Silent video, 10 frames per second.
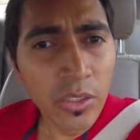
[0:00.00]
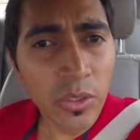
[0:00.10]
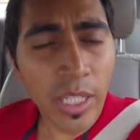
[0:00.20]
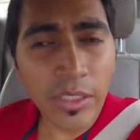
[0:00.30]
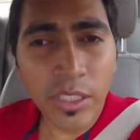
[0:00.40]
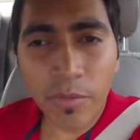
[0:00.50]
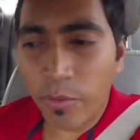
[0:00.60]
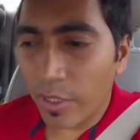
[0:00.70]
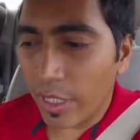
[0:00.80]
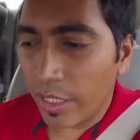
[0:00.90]
So that's it
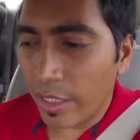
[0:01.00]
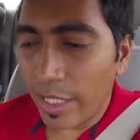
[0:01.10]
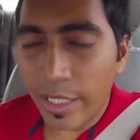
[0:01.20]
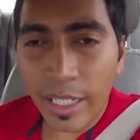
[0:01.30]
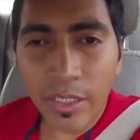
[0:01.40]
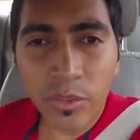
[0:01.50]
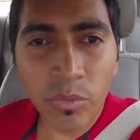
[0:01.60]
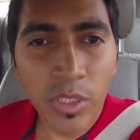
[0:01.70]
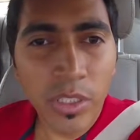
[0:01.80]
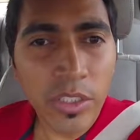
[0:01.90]
for today, guys.
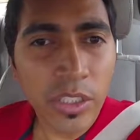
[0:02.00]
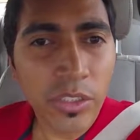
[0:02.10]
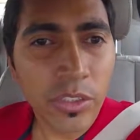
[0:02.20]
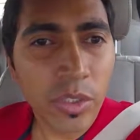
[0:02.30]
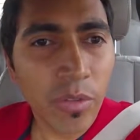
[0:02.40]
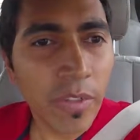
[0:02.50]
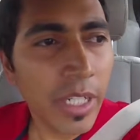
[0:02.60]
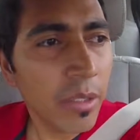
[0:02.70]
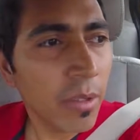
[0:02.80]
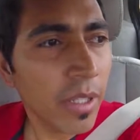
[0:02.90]
Really just a short
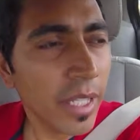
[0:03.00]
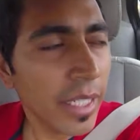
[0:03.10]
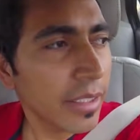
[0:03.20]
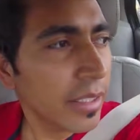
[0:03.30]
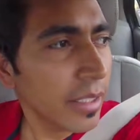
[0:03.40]
video on that.